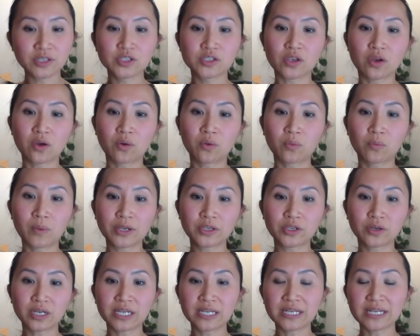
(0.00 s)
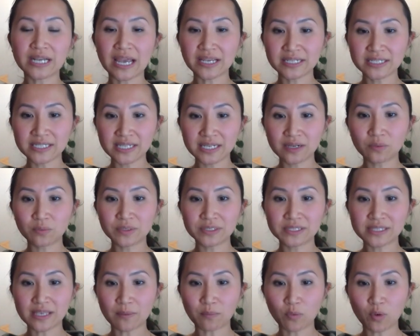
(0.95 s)
So when you're connecting
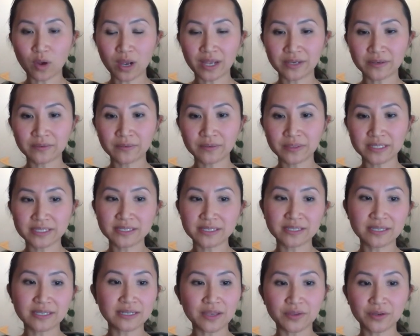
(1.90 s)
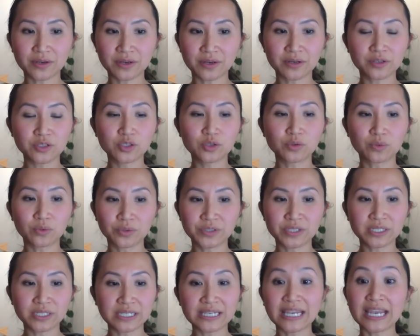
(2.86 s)
with someone, this is another
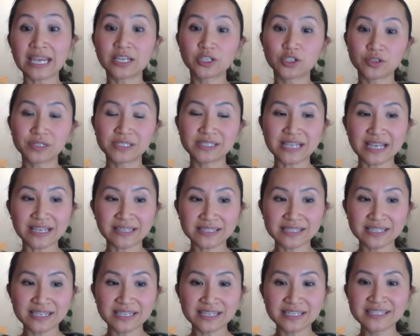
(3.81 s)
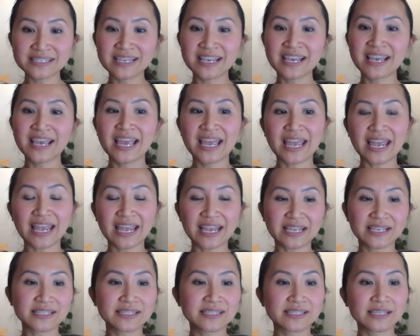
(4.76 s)
tool to engage your senses,
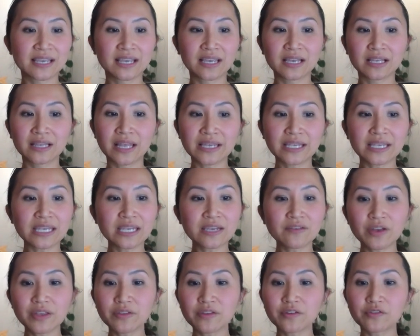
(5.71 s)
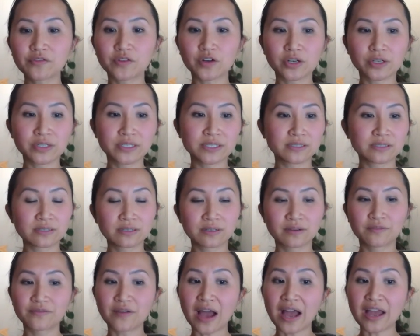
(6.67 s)
is like even the first
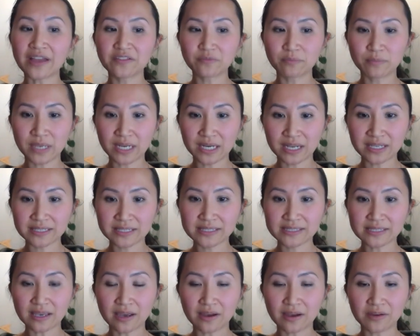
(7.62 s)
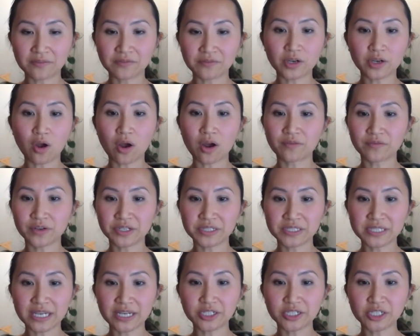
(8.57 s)
5 minutes of a
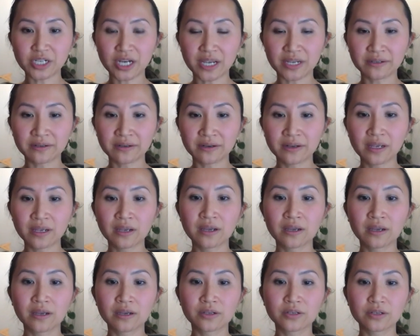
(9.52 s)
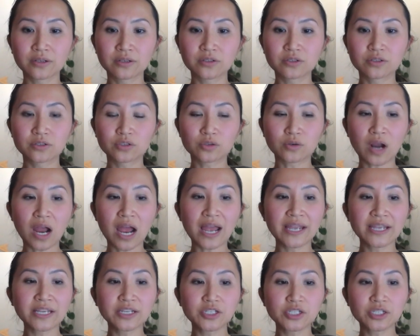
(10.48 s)
conversation,
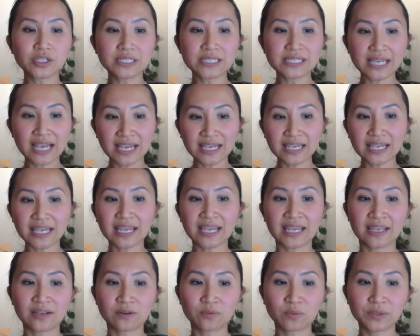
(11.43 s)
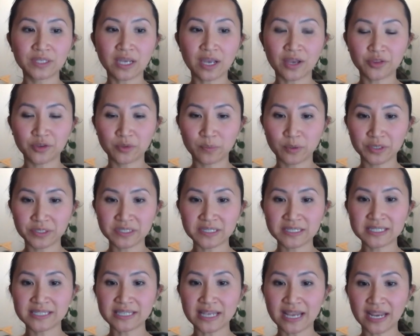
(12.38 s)
try to take in what the other
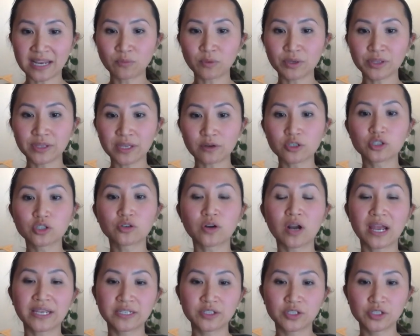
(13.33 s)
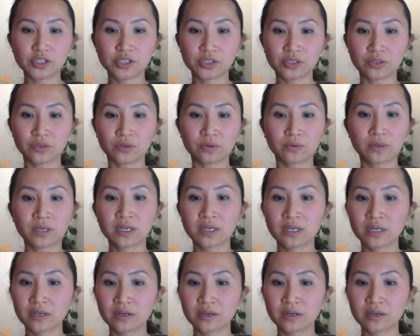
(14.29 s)
person's saying without trying to